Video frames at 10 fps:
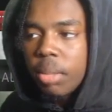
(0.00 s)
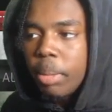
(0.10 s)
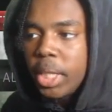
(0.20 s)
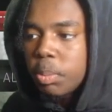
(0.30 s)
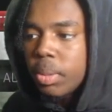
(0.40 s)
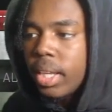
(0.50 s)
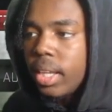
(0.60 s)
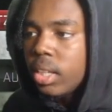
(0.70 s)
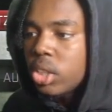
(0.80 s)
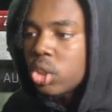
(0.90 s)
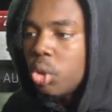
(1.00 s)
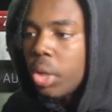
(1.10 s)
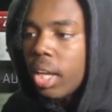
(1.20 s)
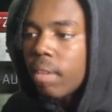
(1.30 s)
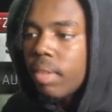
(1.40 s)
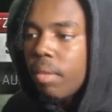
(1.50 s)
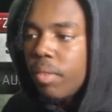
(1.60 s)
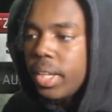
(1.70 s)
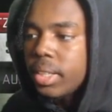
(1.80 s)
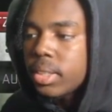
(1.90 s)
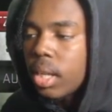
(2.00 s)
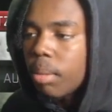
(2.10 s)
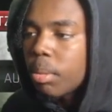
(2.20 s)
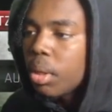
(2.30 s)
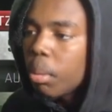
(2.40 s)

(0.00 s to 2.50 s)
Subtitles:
the base play, so you can have that fade stop.